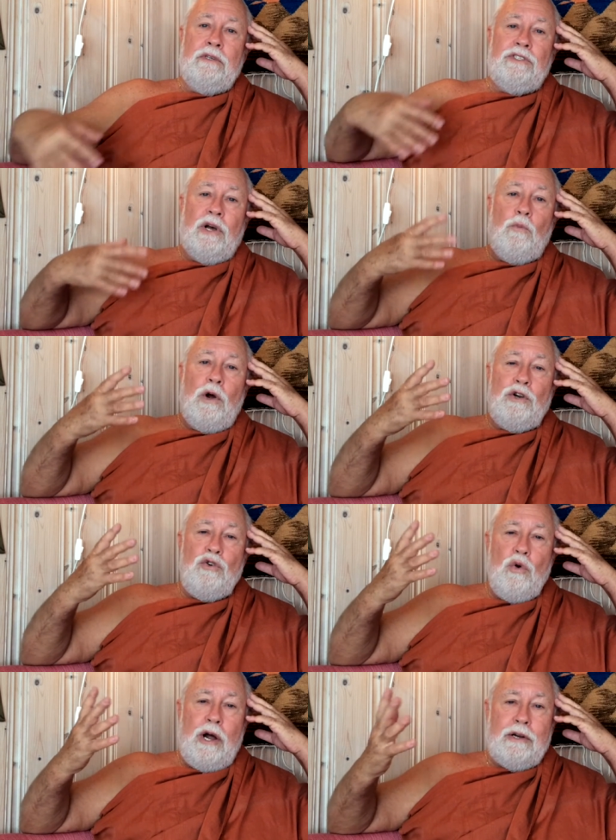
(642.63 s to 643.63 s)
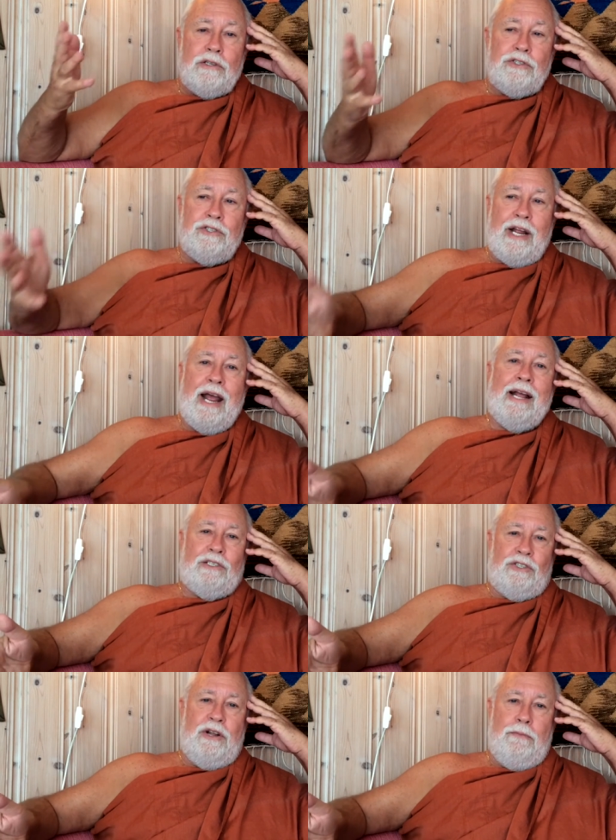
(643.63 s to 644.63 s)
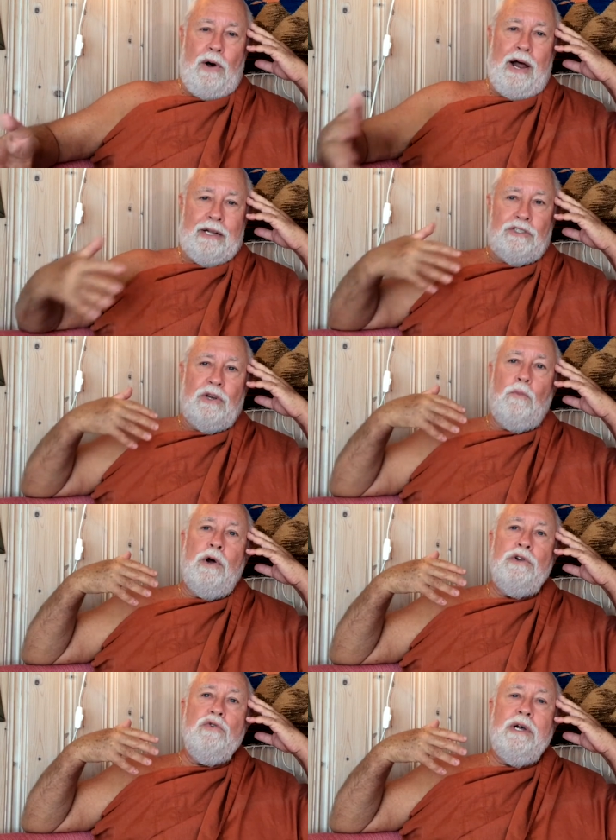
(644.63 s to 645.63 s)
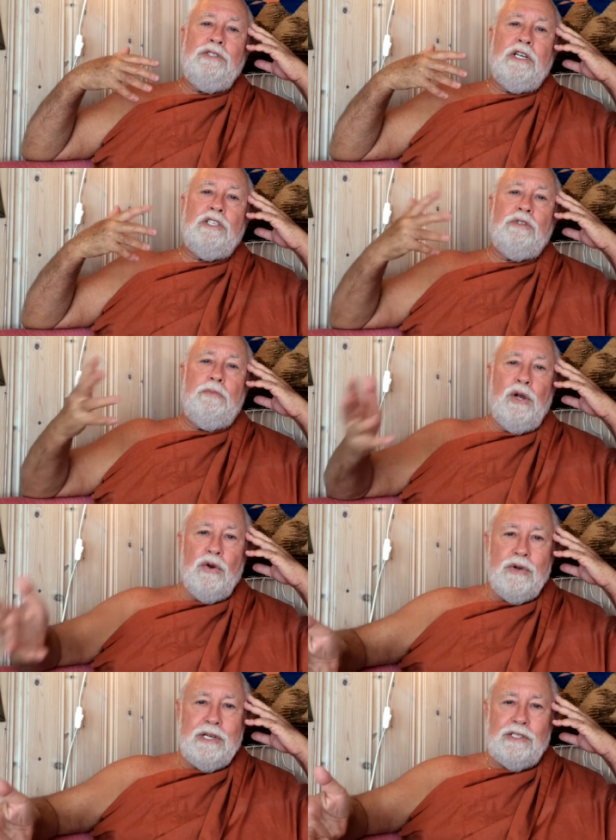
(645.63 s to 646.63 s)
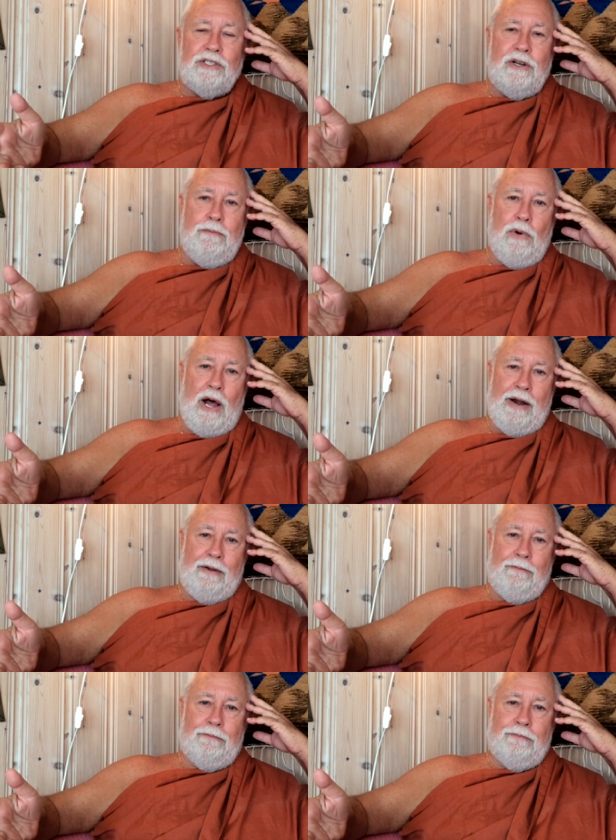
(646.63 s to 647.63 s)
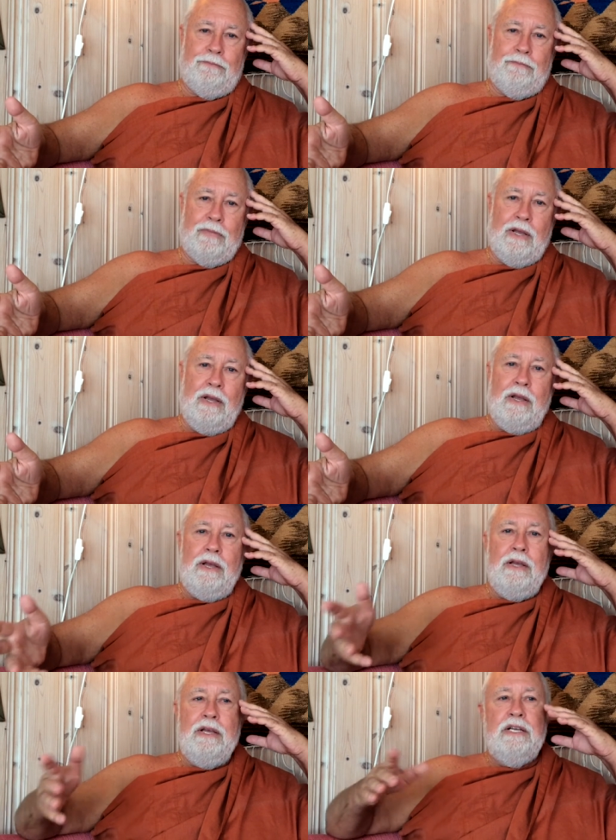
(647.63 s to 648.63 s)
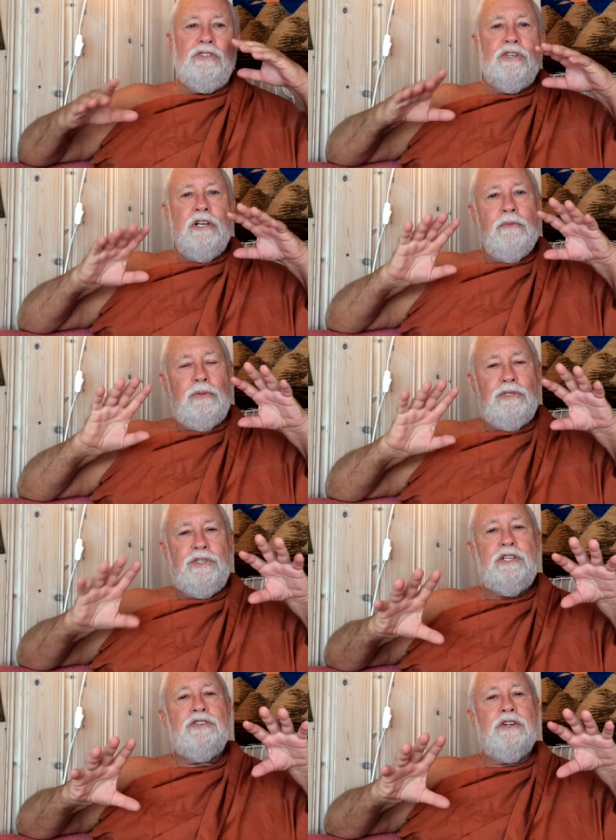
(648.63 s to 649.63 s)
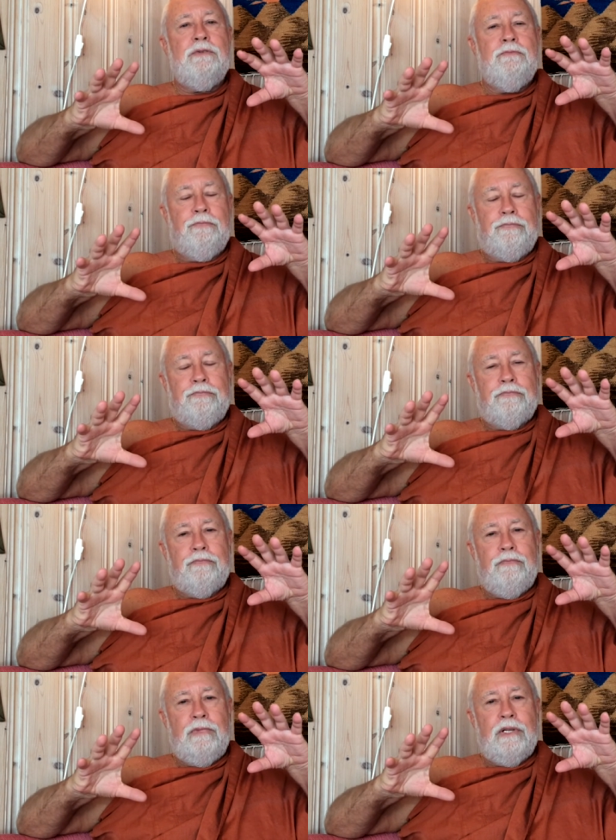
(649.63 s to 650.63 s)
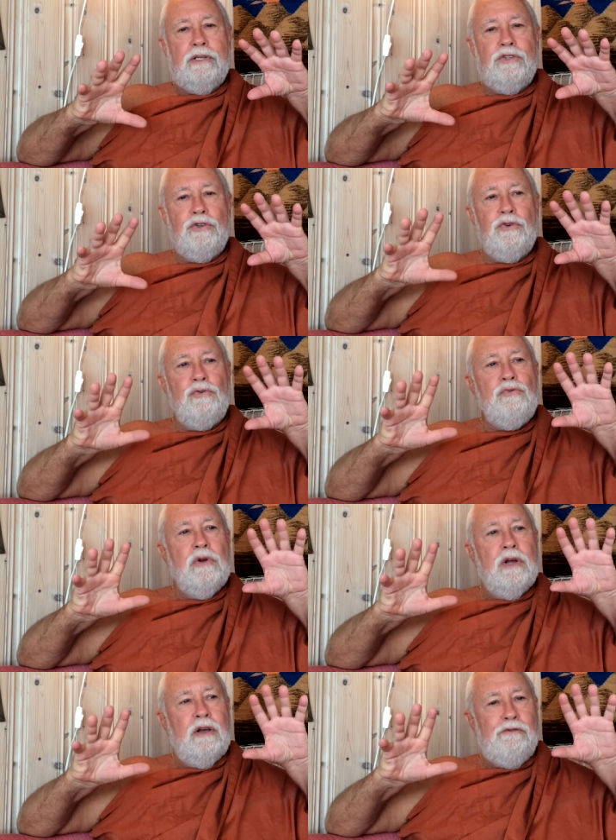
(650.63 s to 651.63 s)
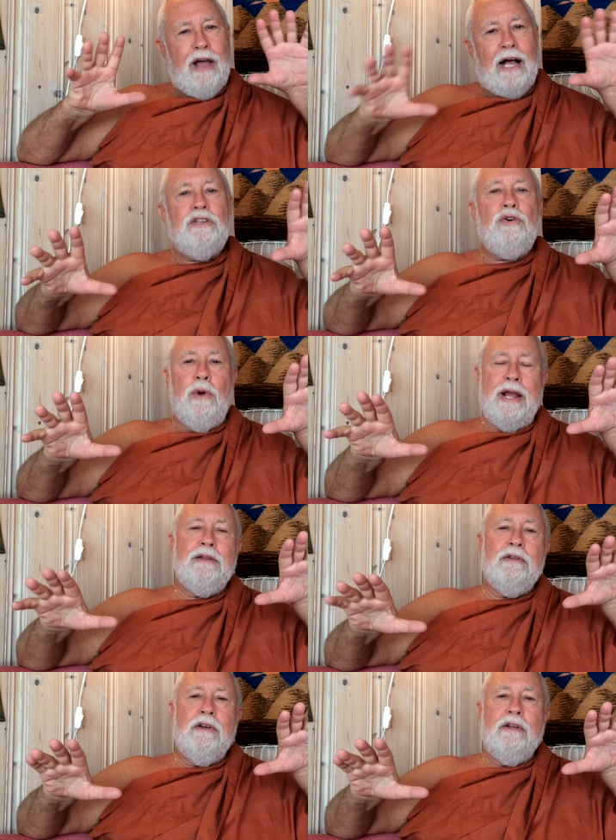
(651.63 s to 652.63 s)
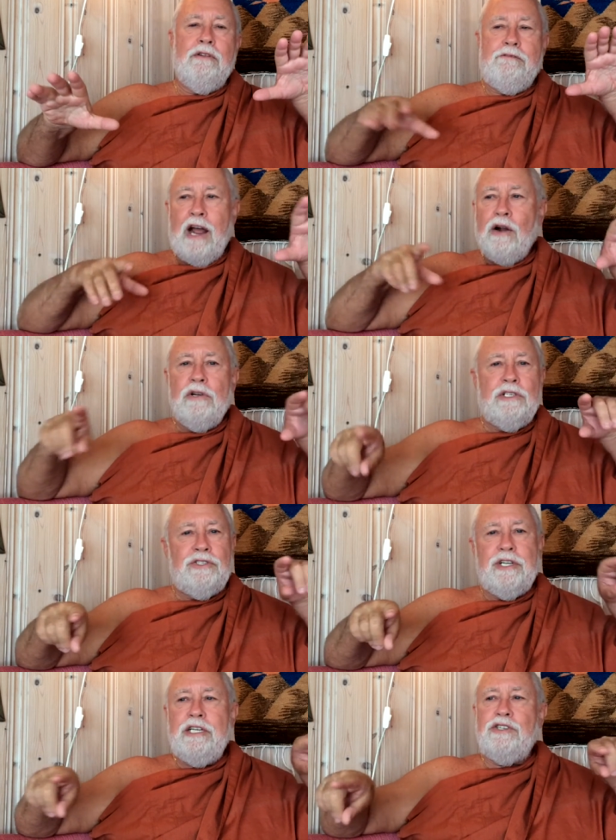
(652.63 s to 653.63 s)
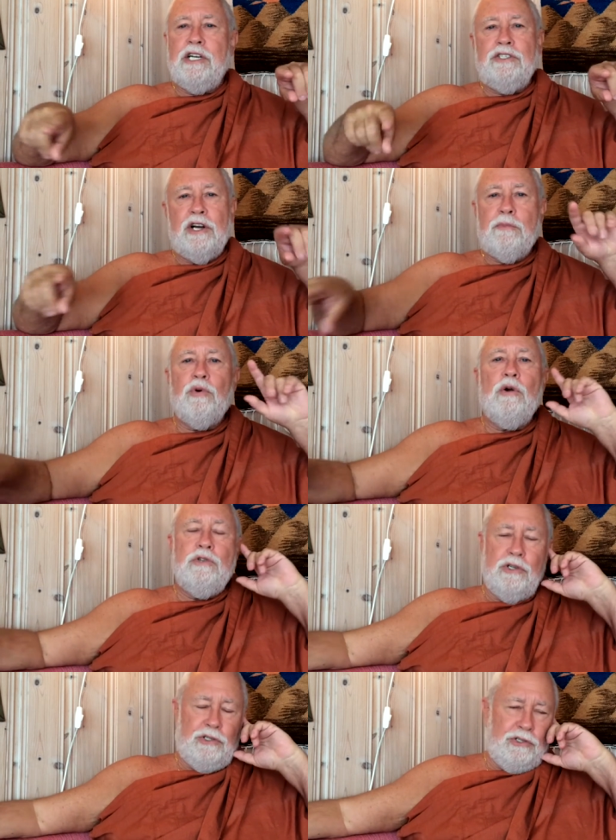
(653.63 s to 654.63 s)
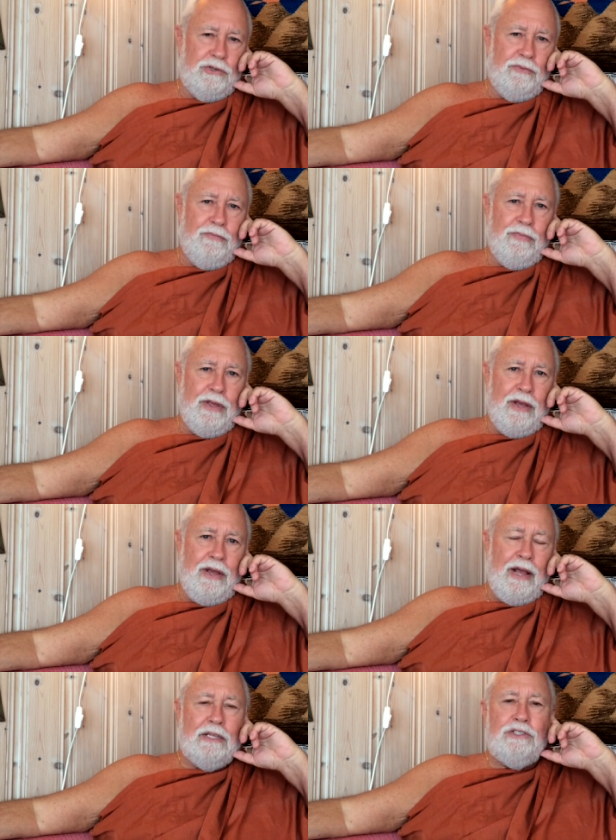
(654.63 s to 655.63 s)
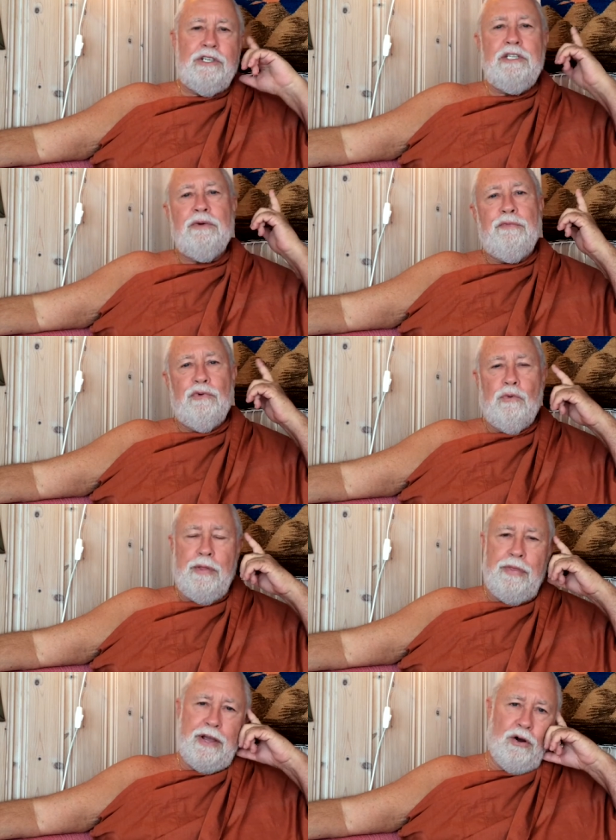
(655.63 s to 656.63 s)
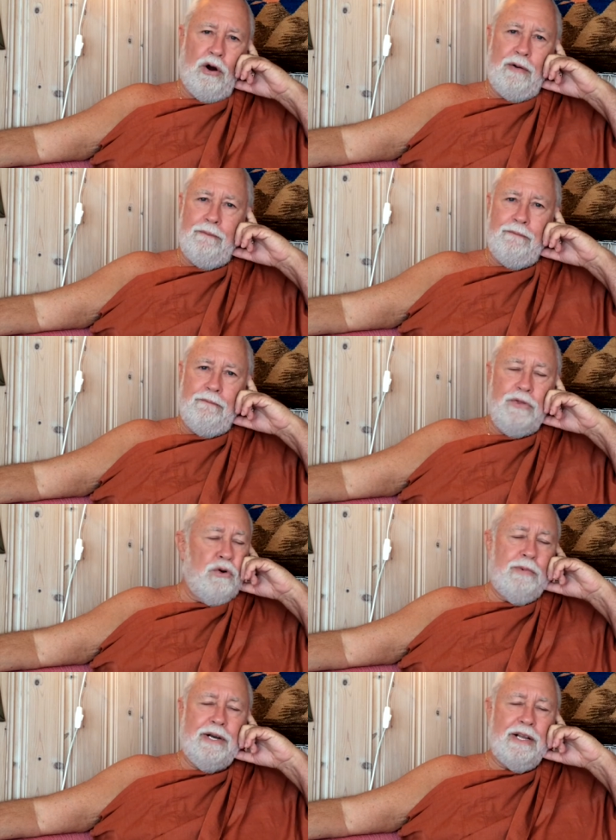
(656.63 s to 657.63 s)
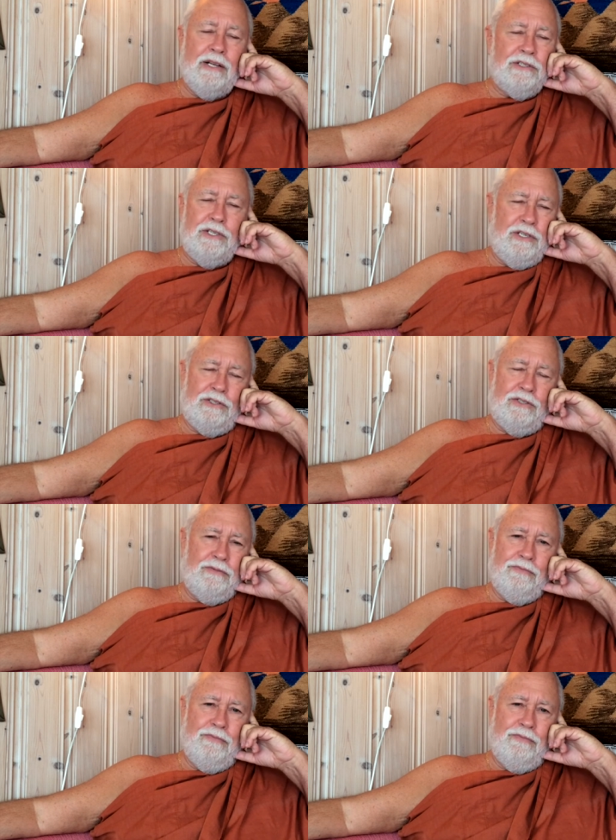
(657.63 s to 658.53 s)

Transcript: Someone who understands Nibbana, someone who has experienced Nibbana, is in a position to evaluate the various teachings and approaches and see them for what they are. Nobody else is.